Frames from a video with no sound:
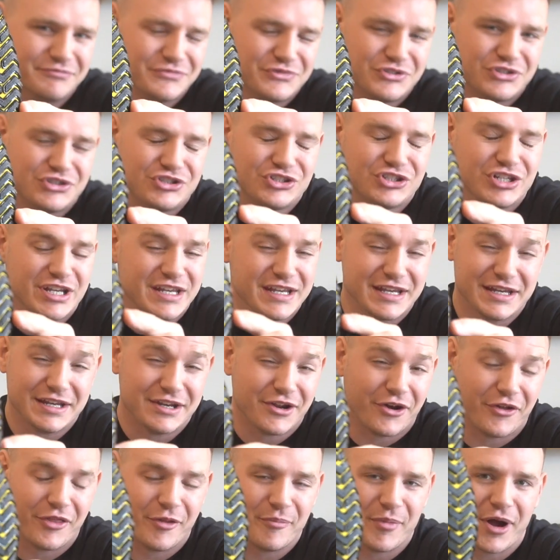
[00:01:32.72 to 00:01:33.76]
sheen
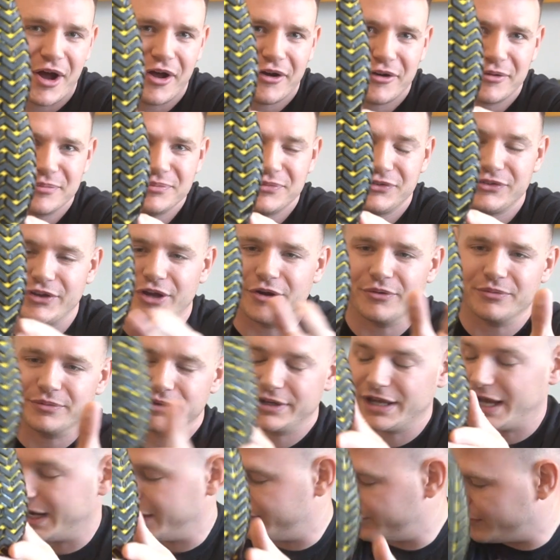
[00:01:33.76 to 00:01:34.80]
on the bottom. So
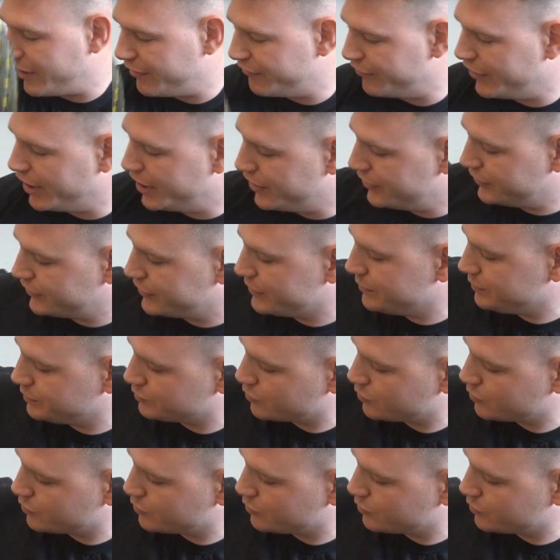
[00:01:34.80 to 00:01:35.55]
gotta love those.